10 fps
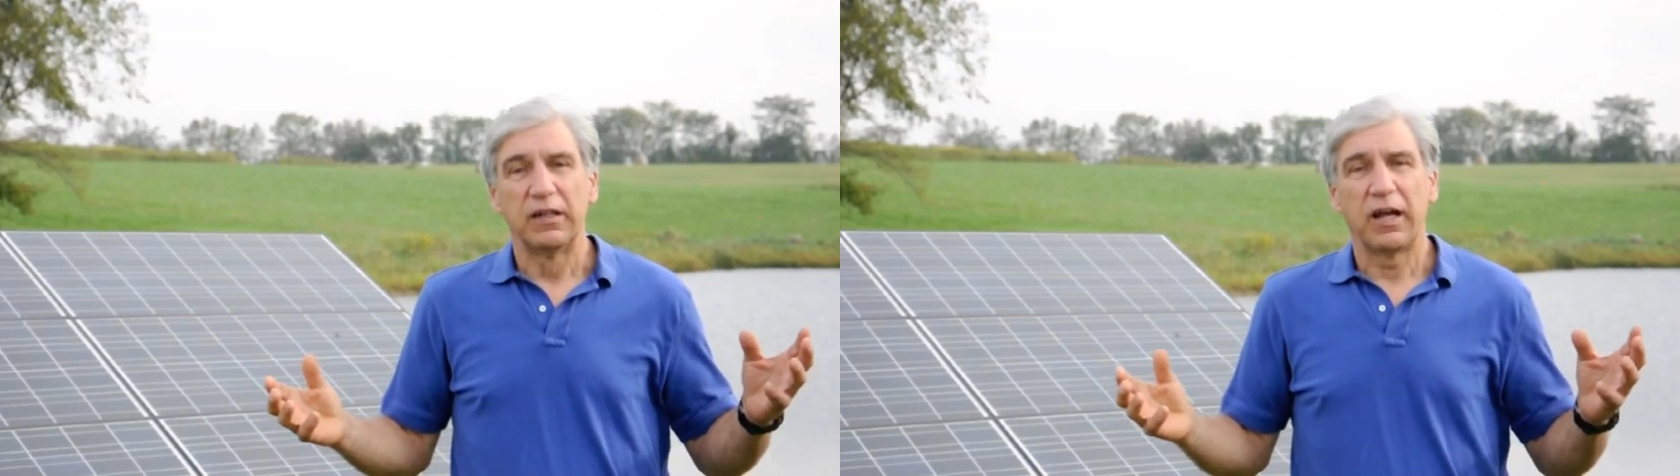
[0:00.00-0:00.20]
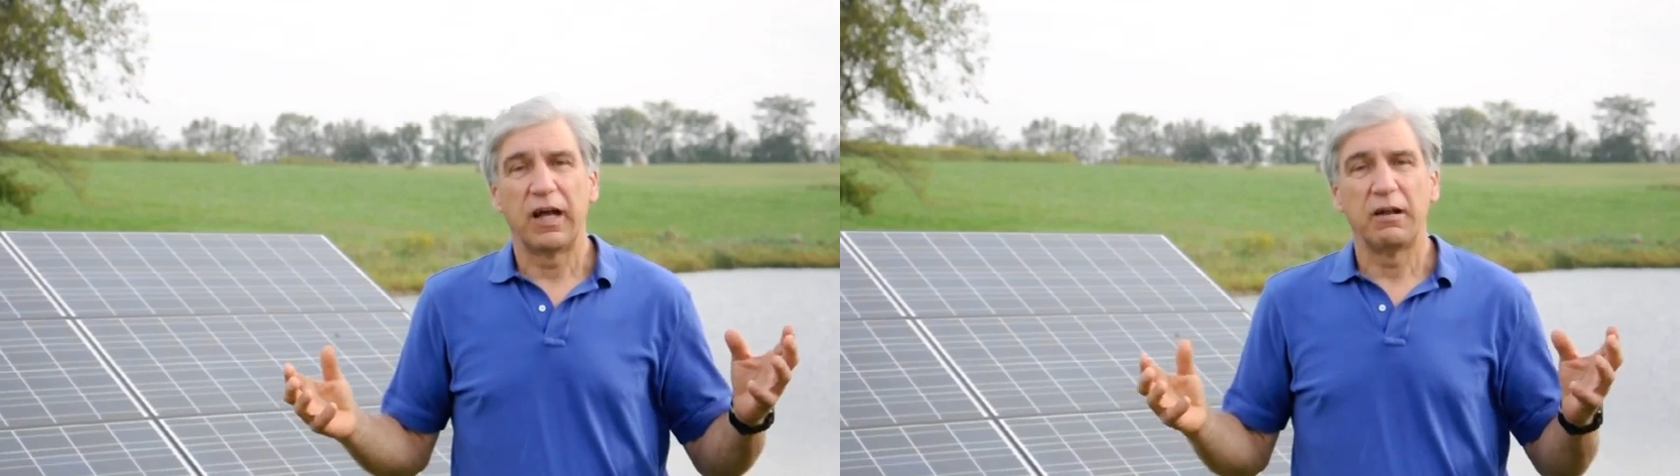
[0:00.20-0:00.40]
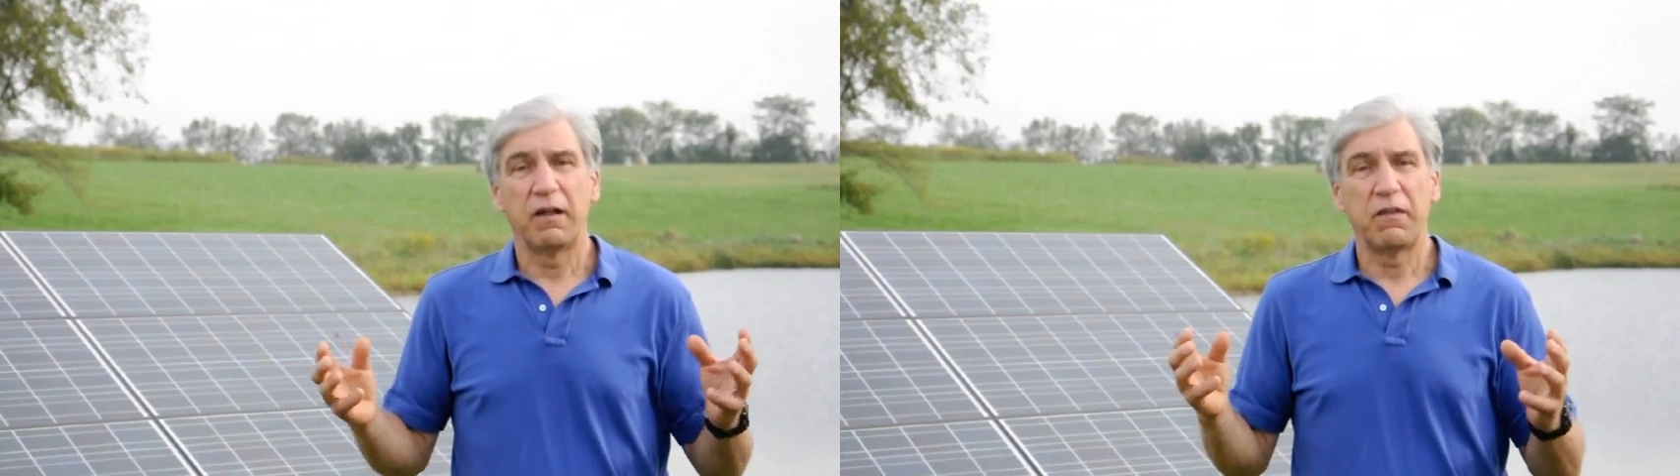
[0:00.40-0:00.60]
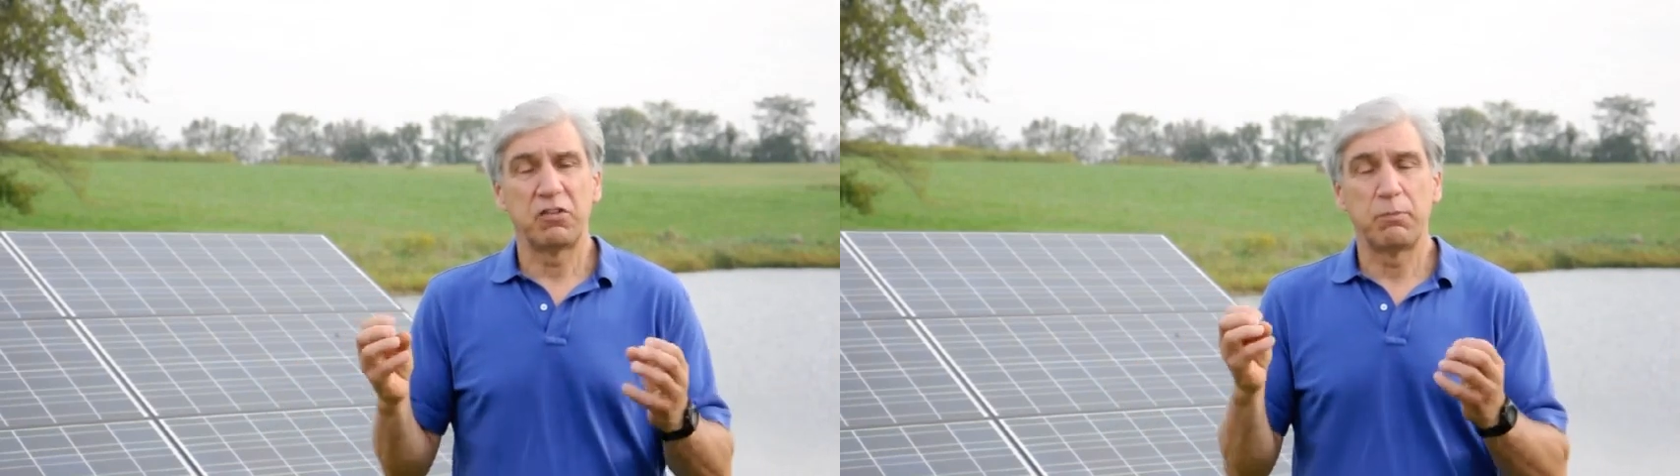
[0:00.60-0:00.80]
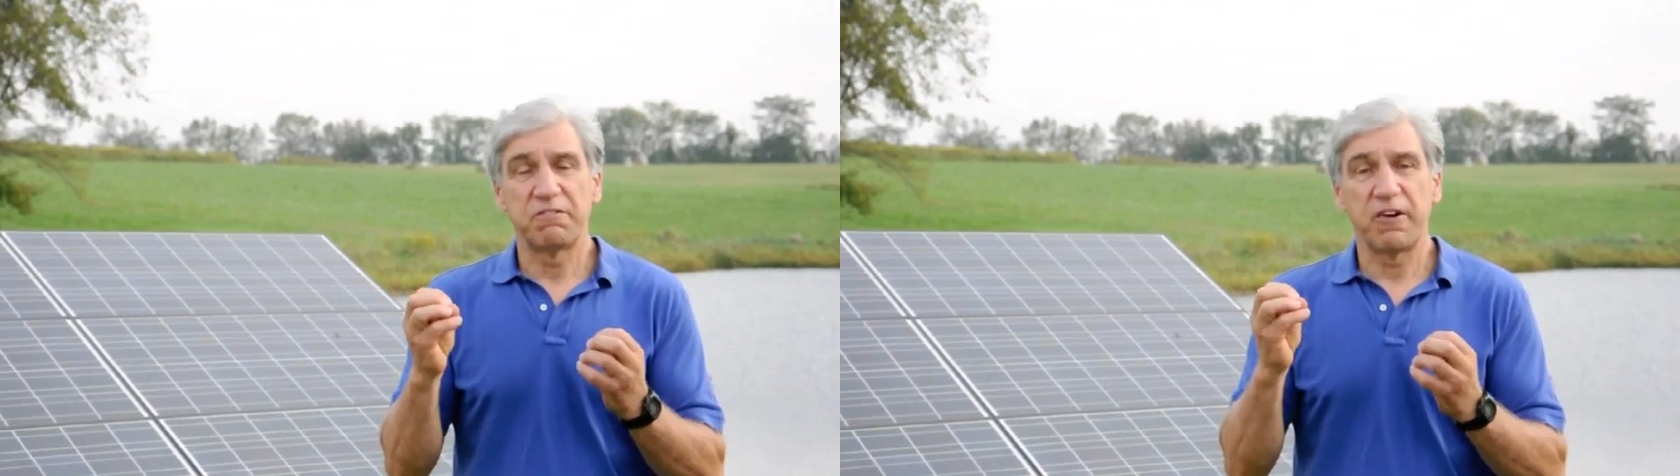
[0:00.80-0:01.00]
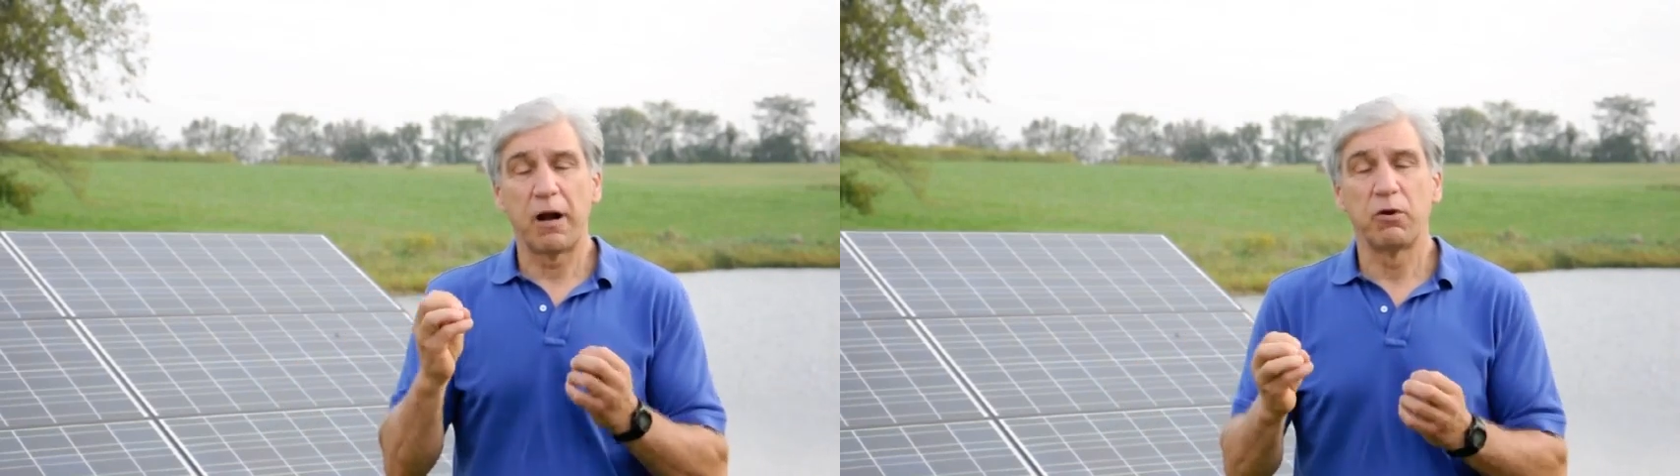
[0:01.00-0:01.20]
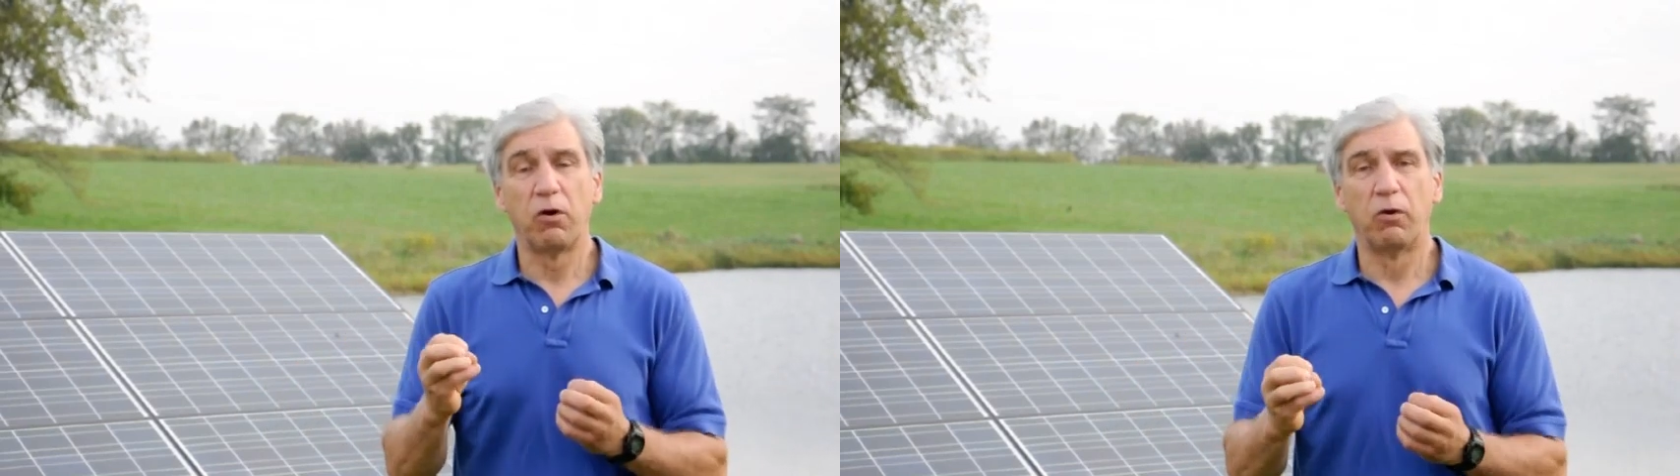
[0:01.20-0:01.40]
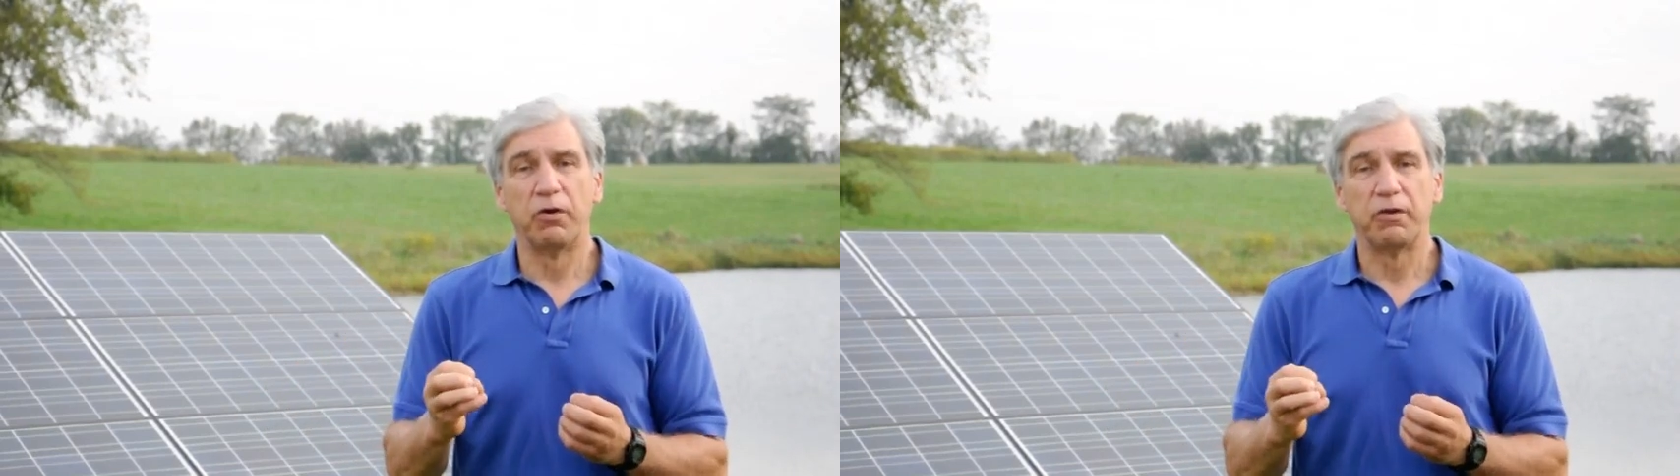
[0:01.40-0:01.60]
And, and they should be farmer
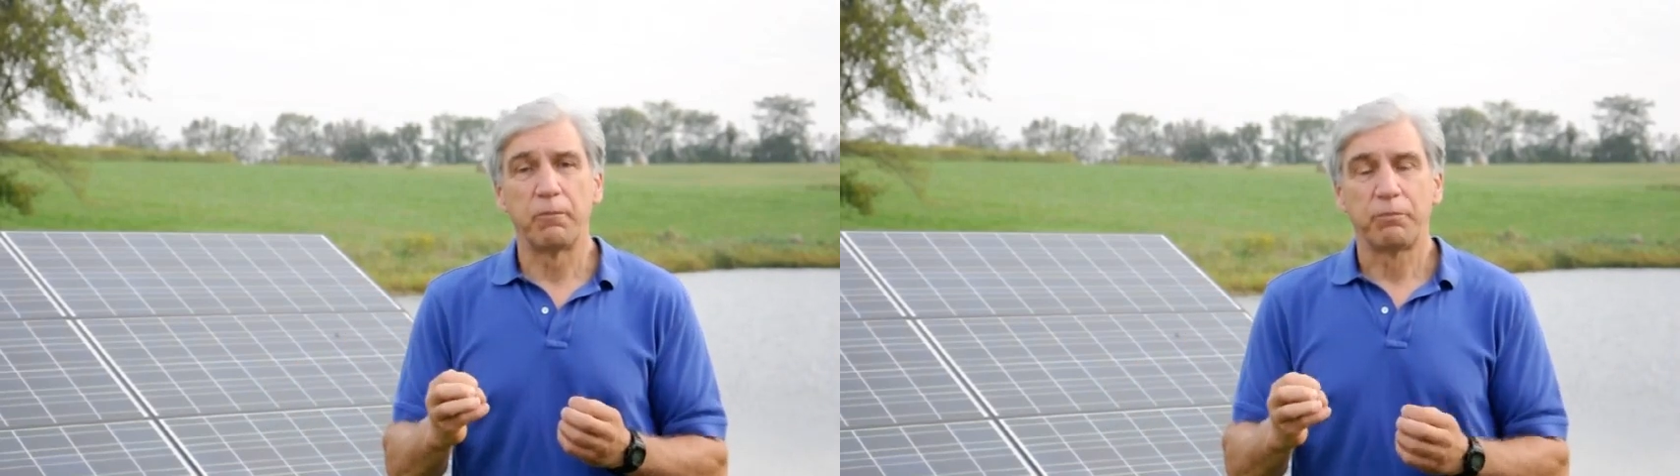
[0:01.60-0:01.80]
owned.